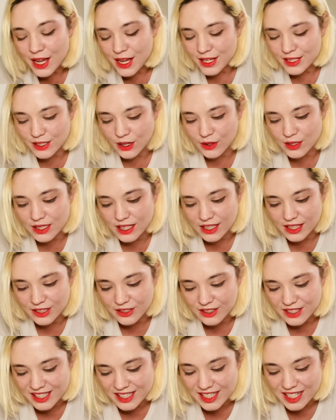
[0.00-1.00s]
So it's a
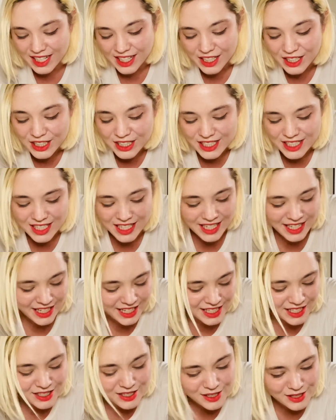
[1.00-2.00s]
little sticker
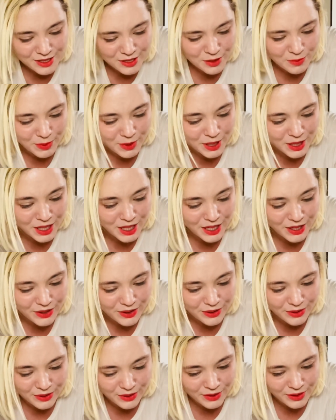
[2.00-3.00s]
sheet. It's super
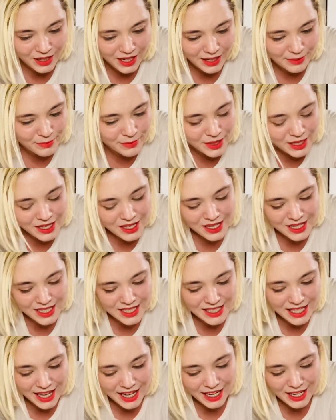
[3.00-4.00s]
cute. I'm
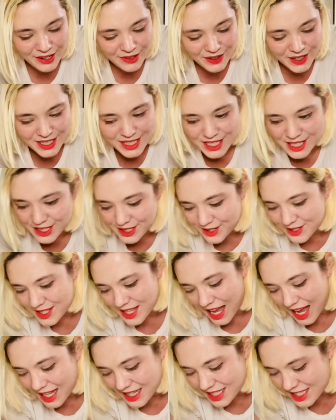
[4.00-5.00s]
sad I don't get to use
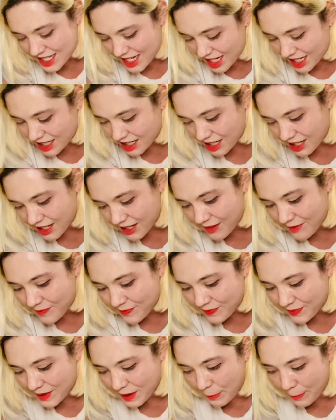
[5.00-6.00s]
that sticker,
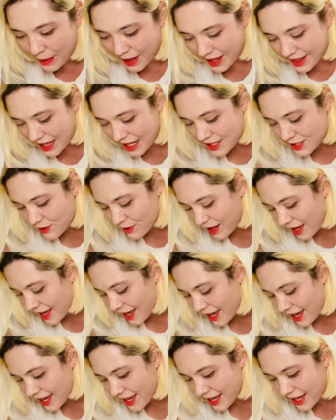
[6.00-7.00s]
but that's
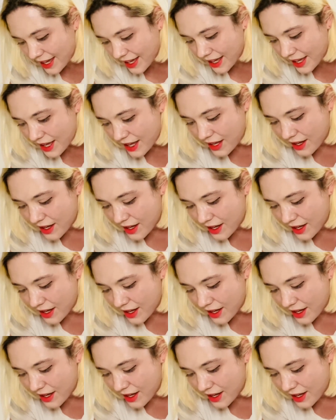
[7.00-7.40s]
okay.